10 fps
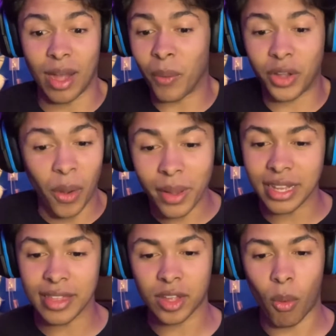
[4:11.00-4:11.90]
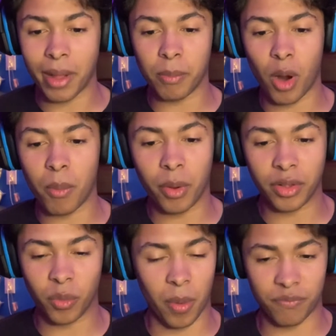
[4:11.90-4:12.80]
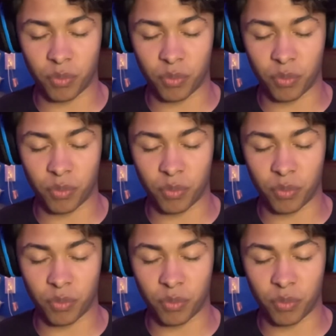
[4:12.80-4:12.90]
We're going into the quantum realm. We're, we're,